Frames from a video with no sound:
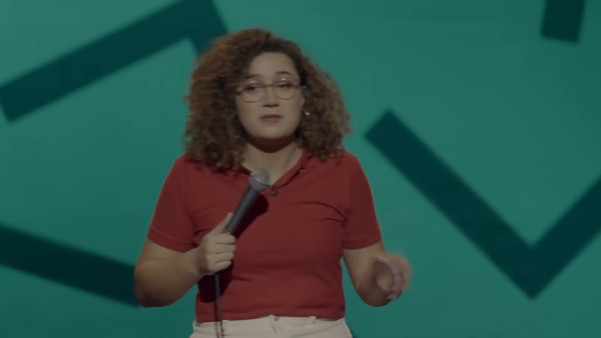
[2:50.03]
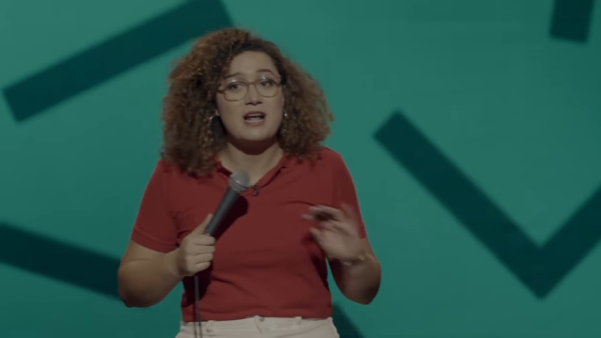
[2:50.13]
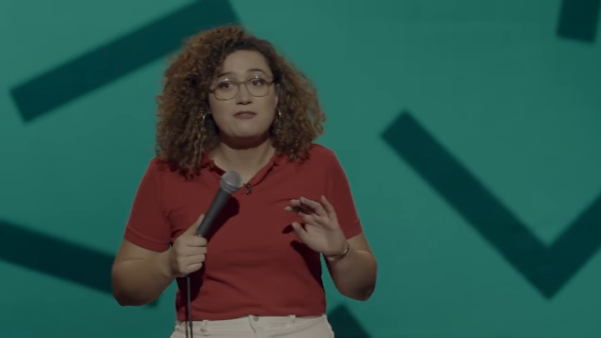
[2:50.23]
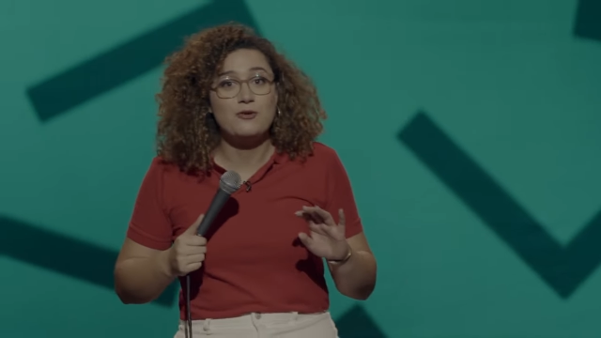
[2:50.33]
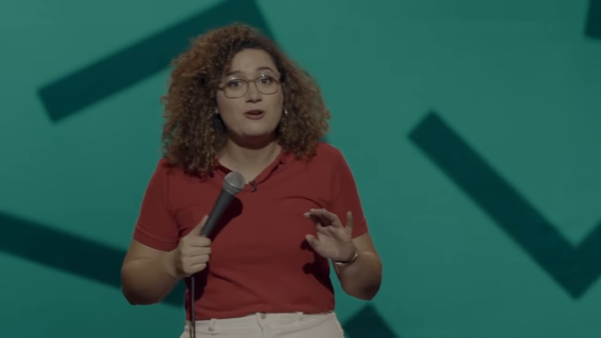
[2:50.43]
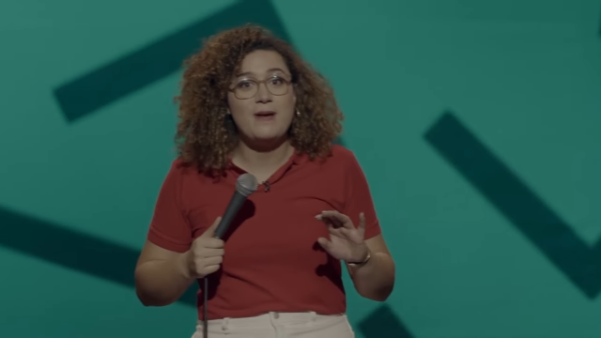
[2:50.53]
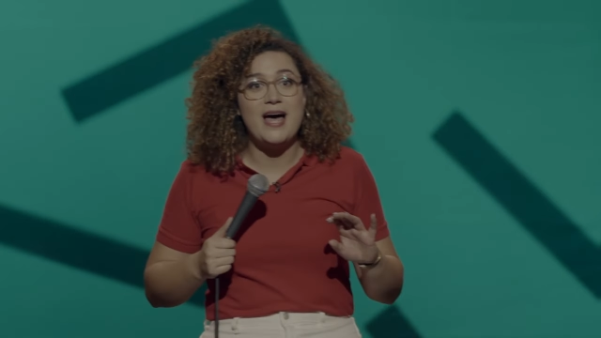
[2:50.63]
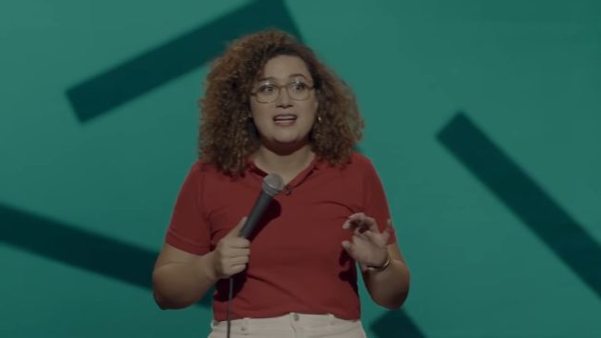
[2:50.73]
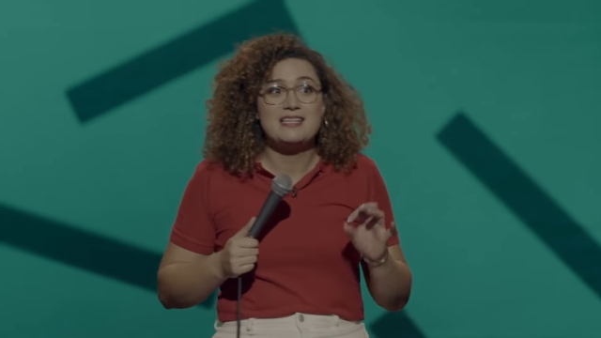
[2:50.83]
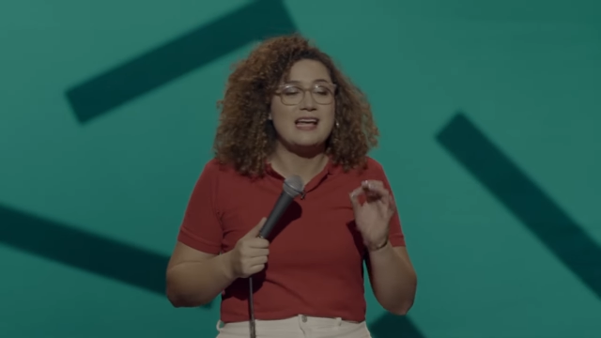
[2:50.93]
And I've thought
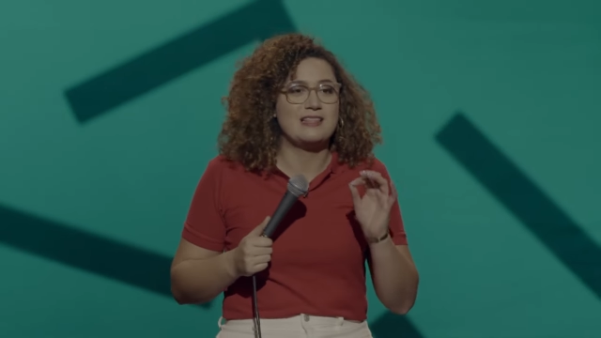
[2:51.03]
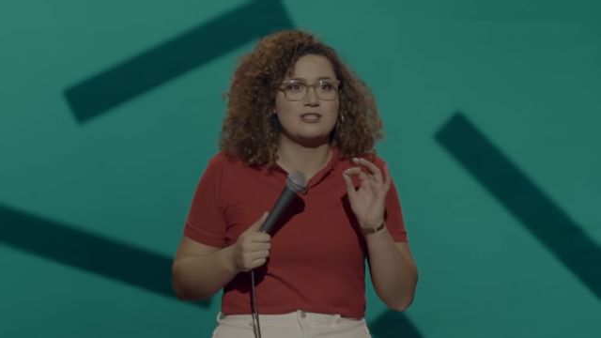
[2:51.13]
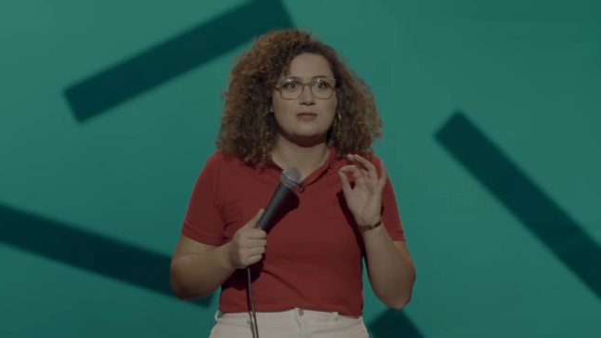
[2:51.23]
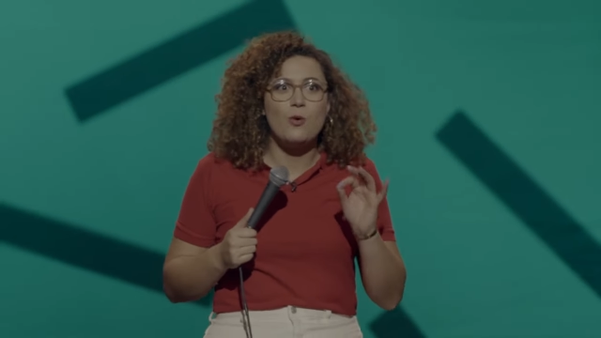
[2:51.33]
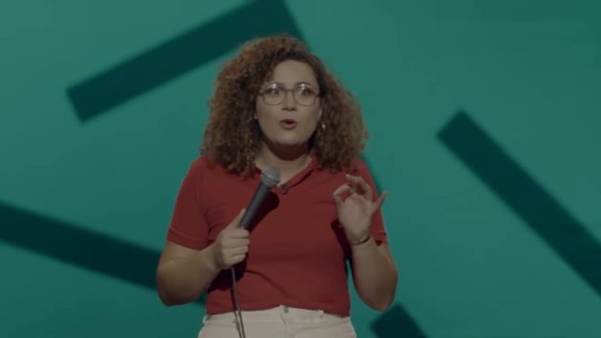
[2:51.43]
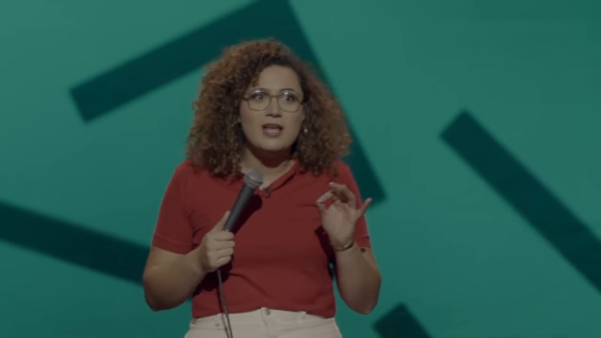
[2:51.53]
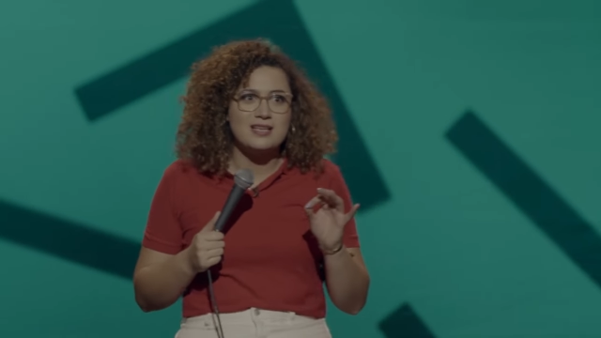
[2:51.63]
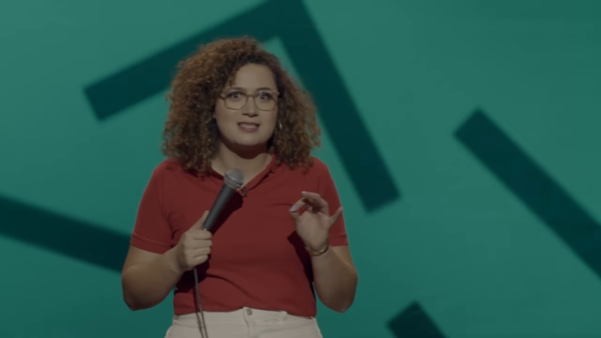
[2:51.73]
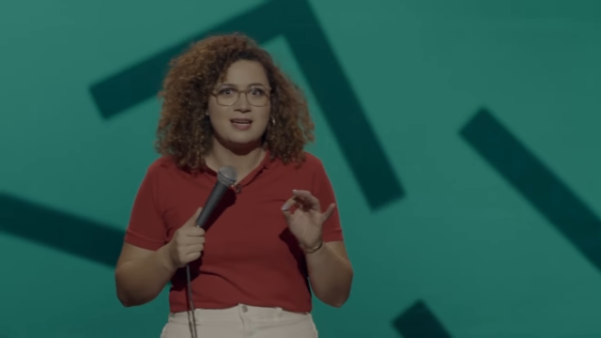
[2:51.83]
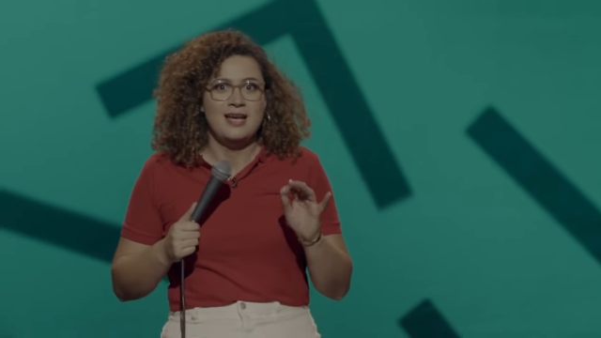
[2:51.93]
about it to like the
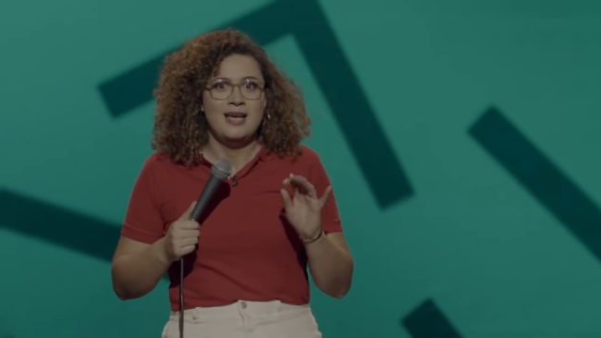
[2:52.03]
smallest